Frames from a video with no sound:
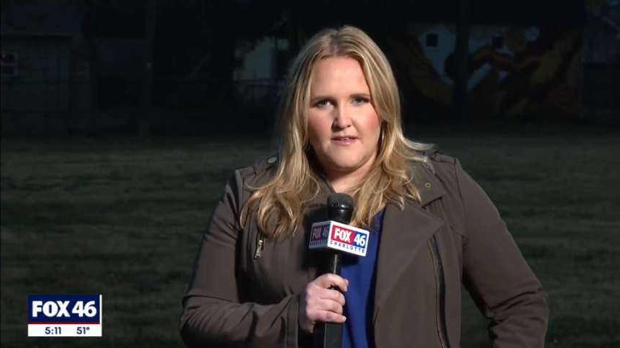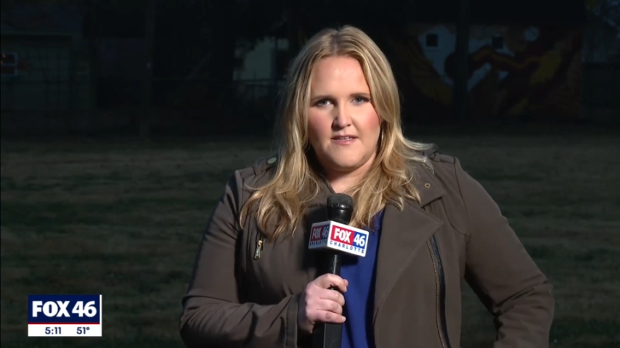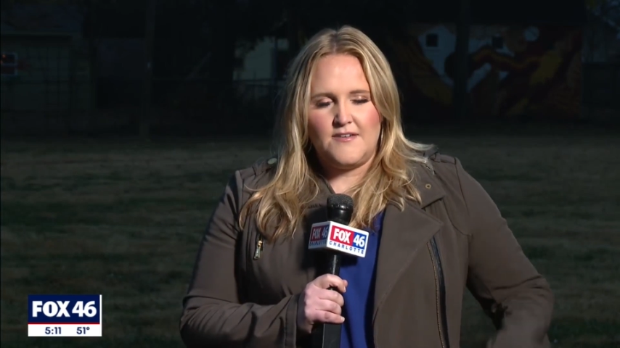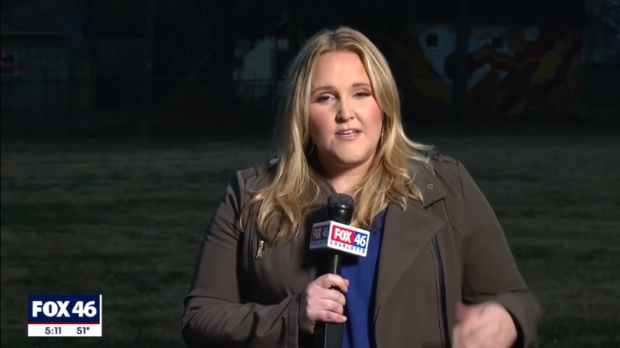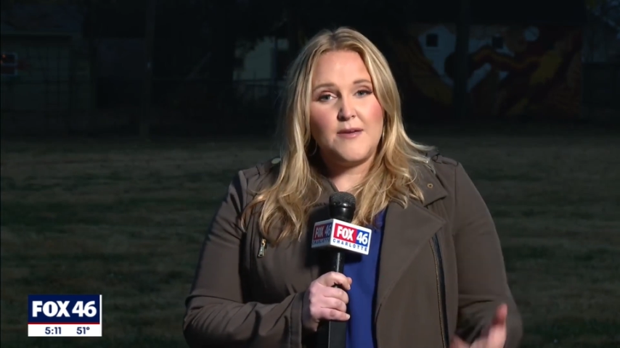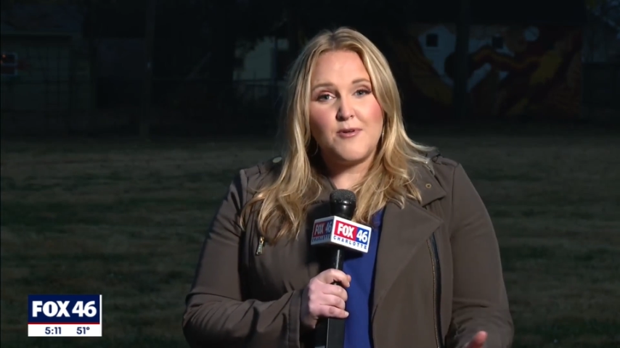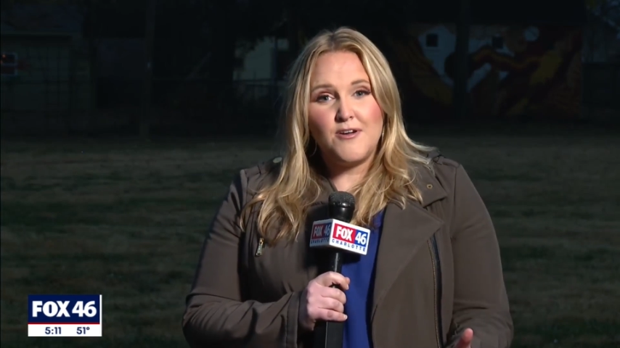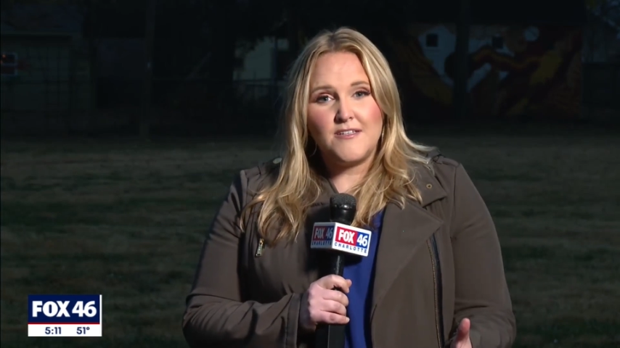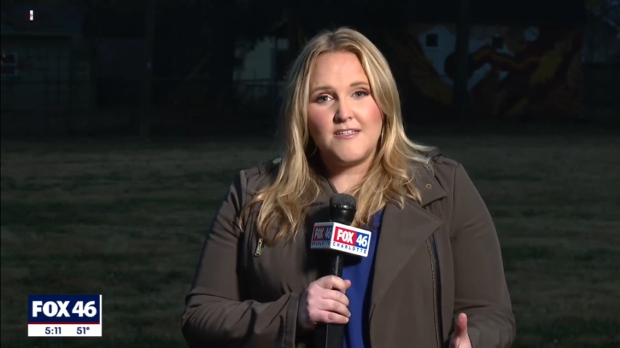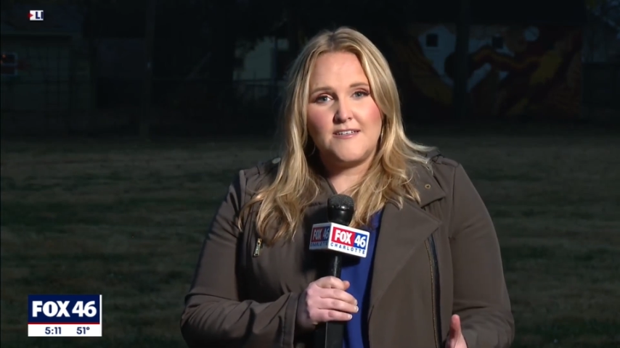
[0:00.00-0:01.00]
Now,
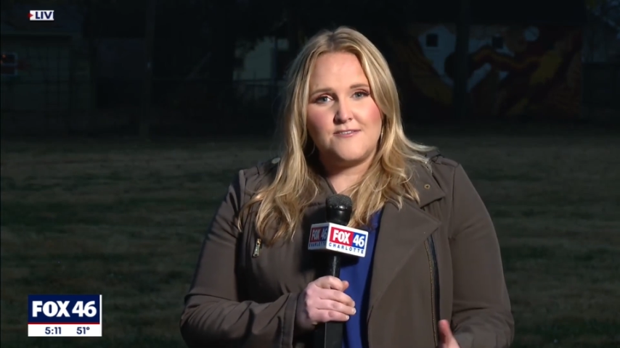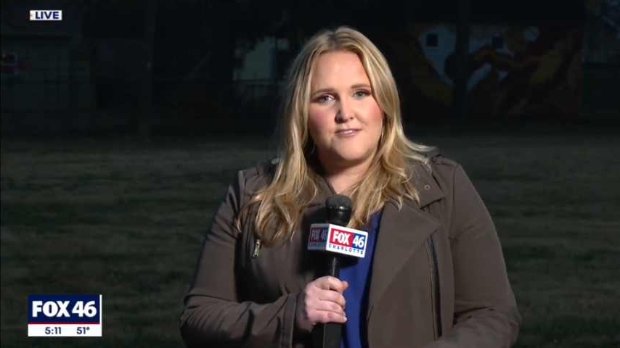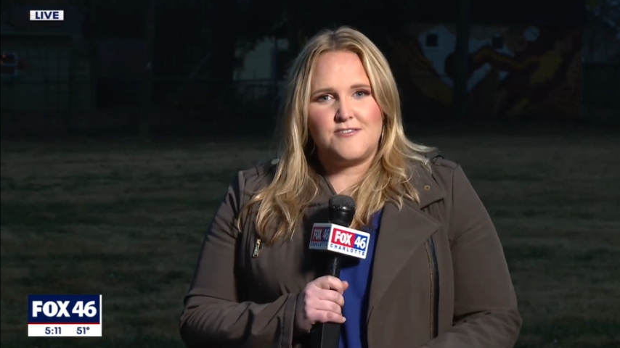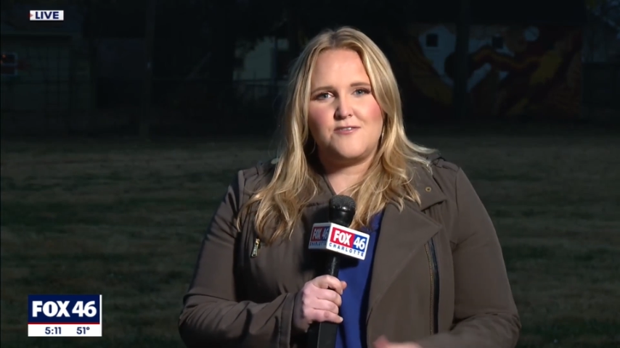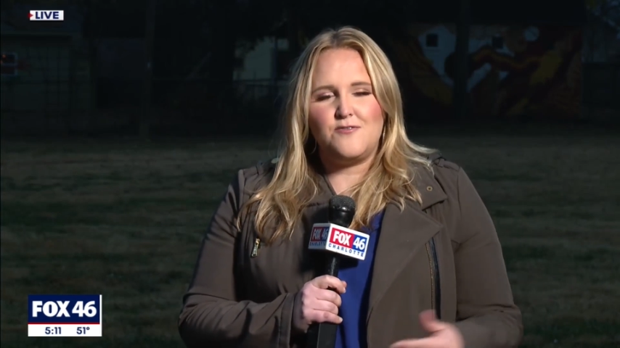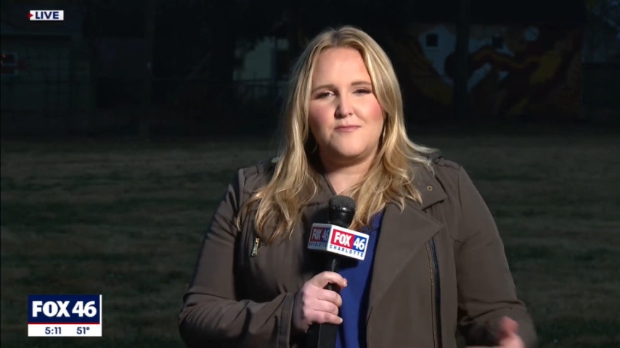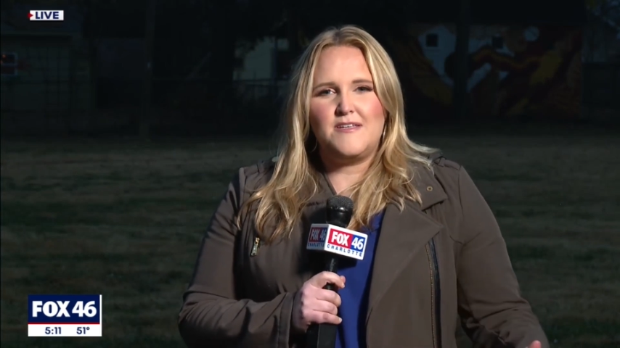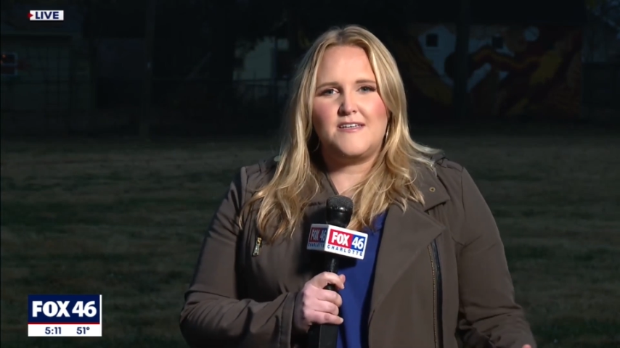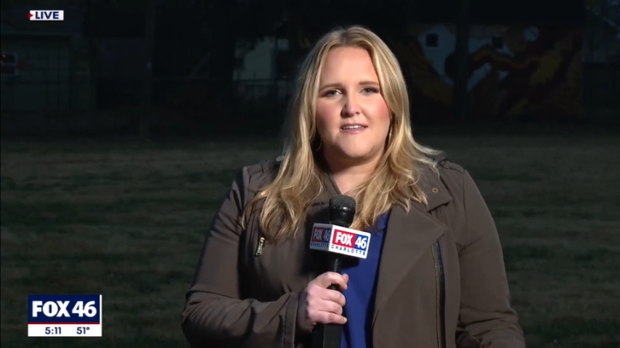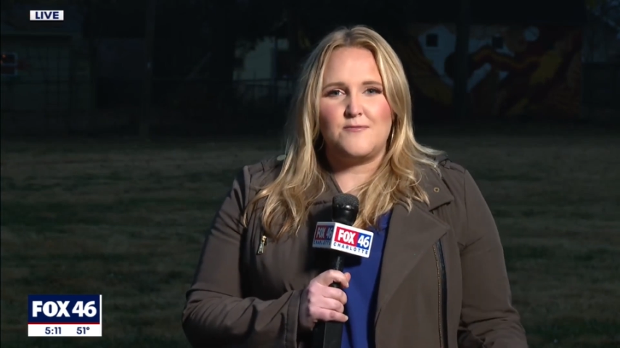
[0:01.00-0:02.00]
neighborhood leaders just told
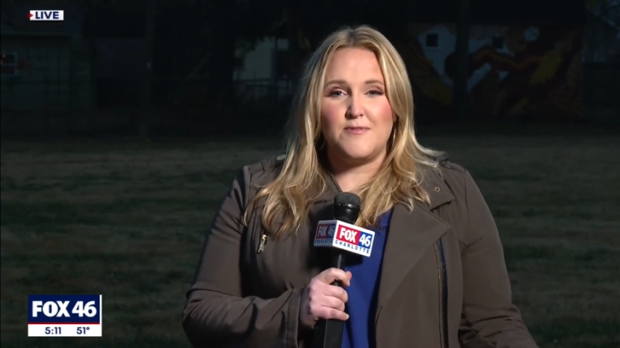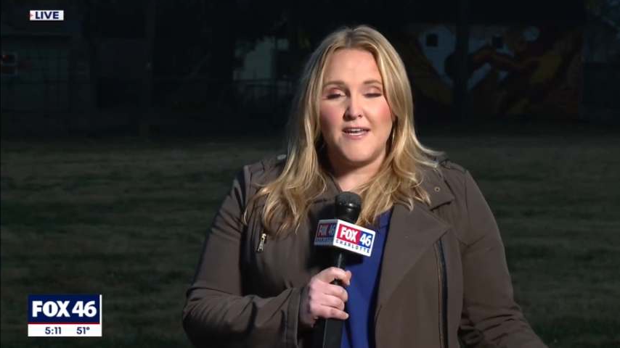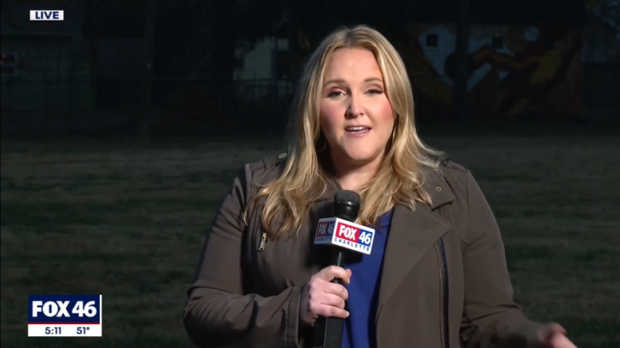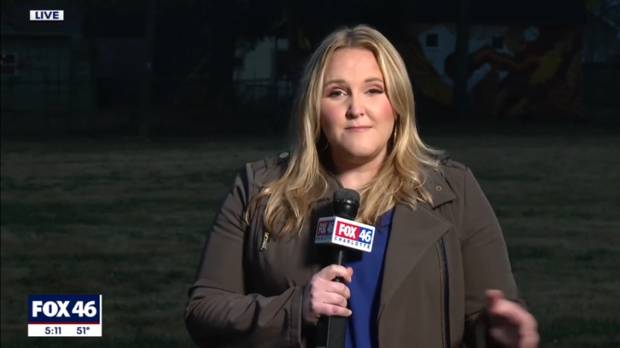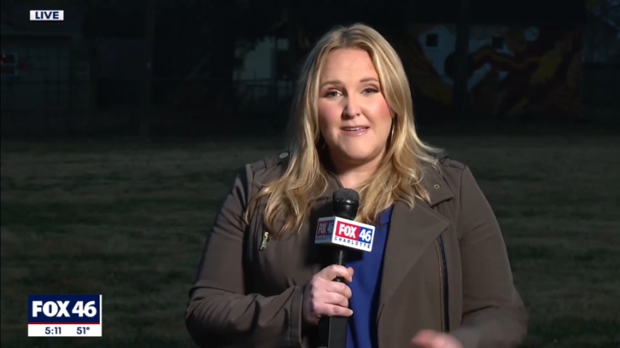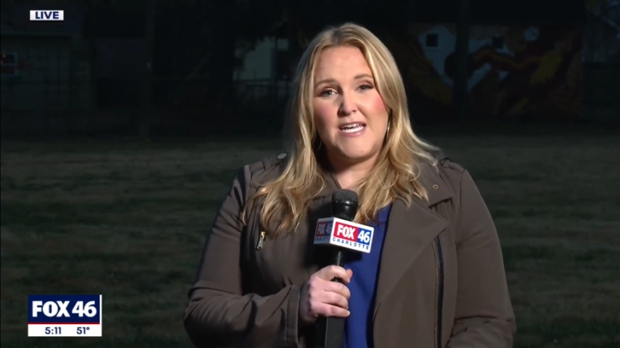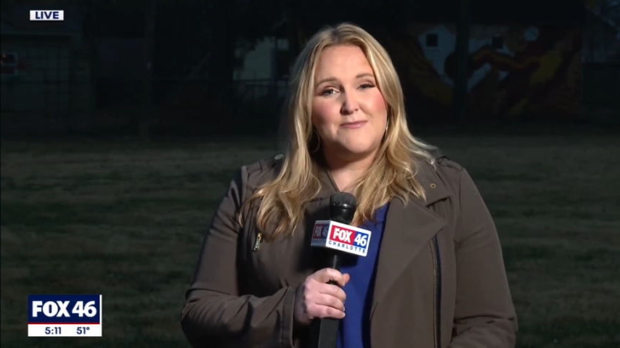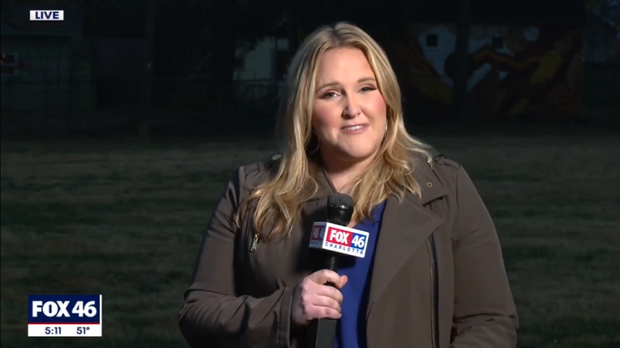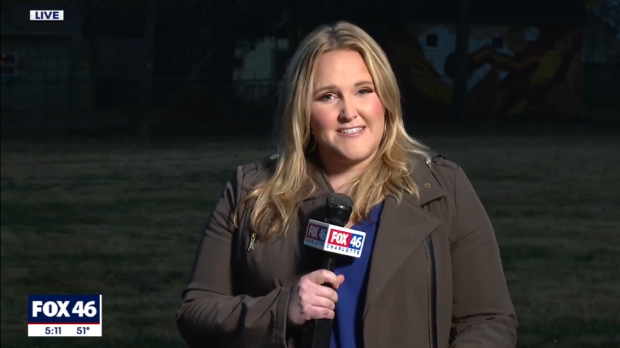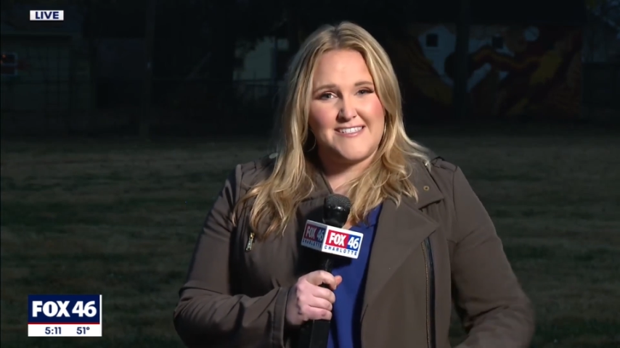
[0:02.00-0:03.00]
me that they're planning on
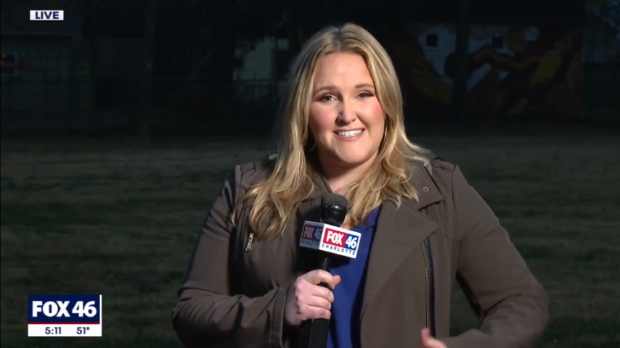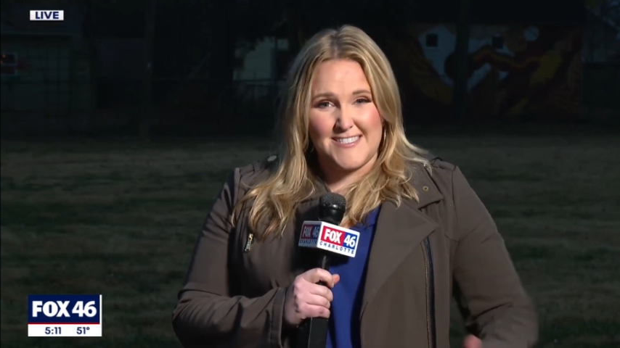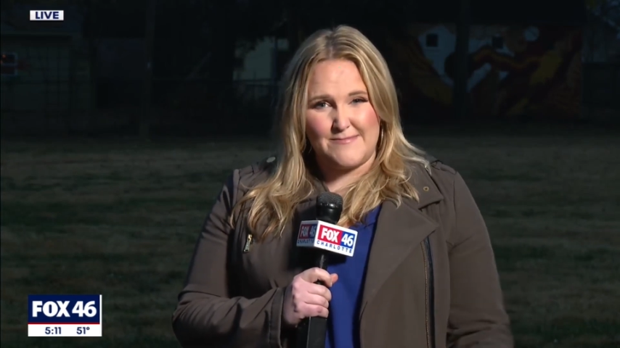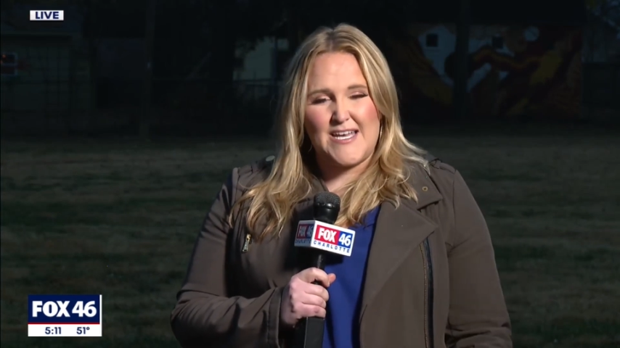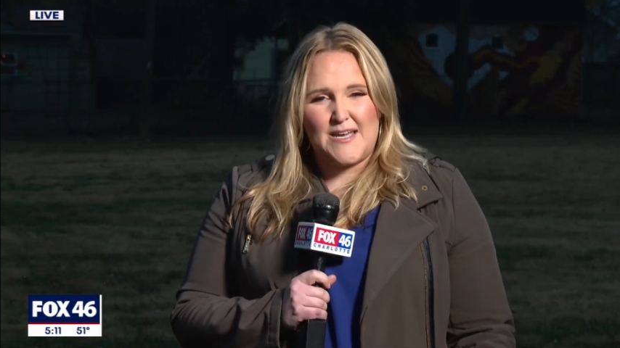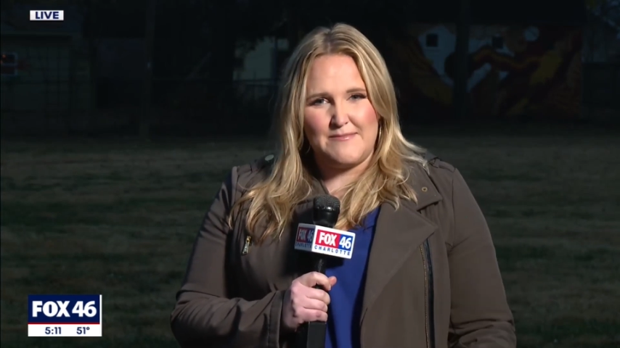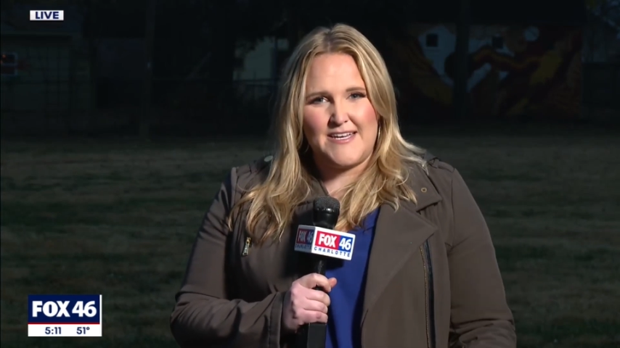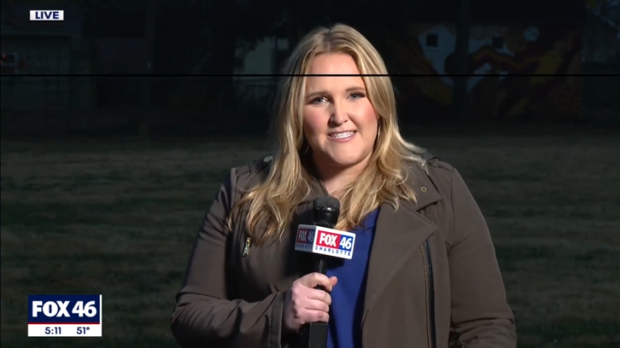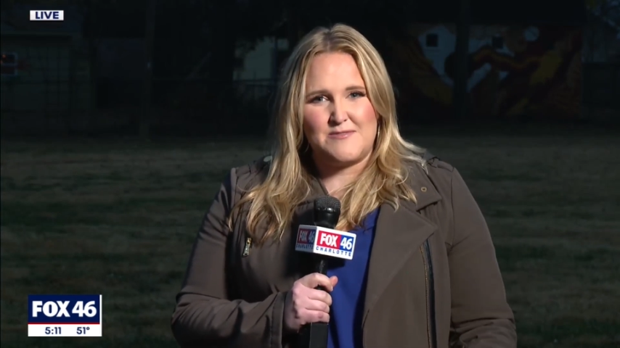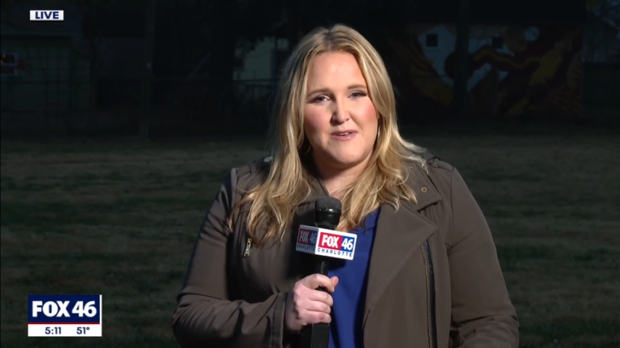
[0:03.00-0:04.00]
meeting with the city sometime
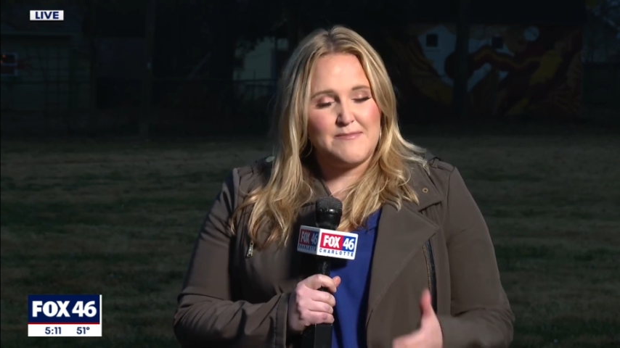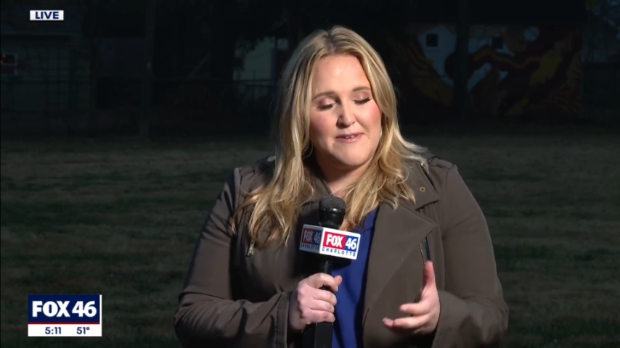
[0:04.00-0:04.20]
next week,